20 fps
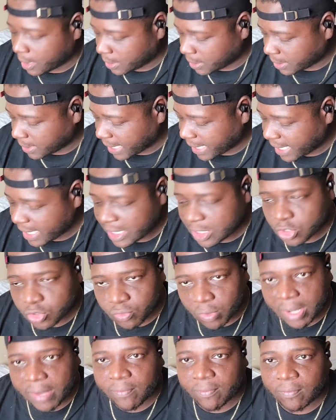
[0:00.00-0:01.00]
Looked like he's
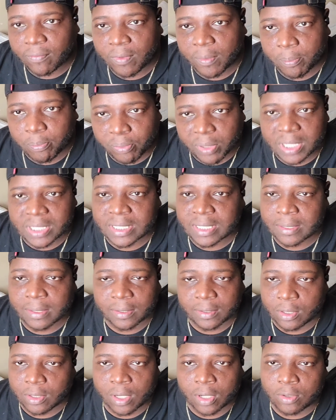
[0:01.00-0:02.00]
straight from the
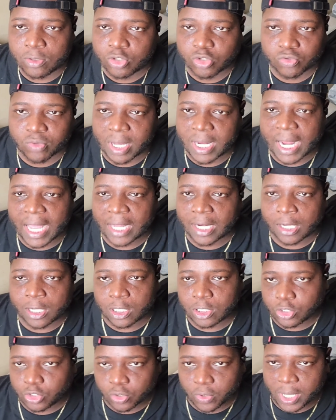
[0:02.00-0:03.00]
prison, you know, straight out of
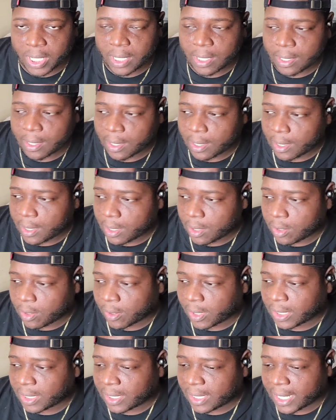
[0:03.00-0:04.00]
the joint, you
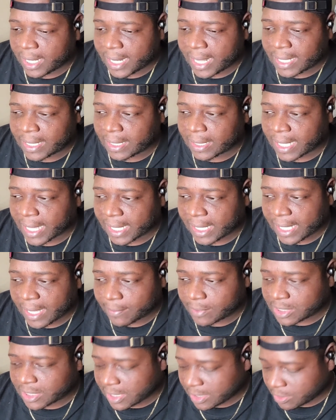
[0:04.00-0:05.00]
know, and that looked like
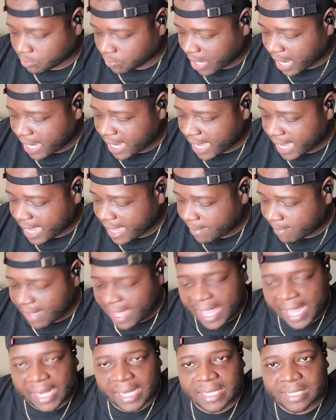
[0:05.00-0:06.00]
that was his right-hand
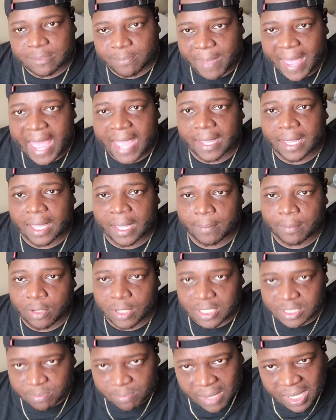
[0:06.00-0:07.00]
man, his backup,
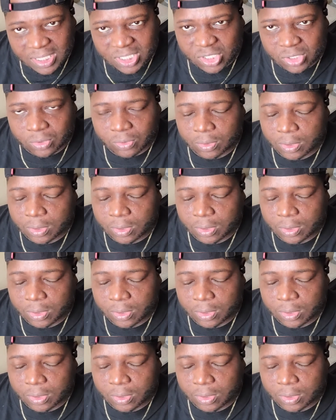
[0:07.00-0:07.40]
his muscle.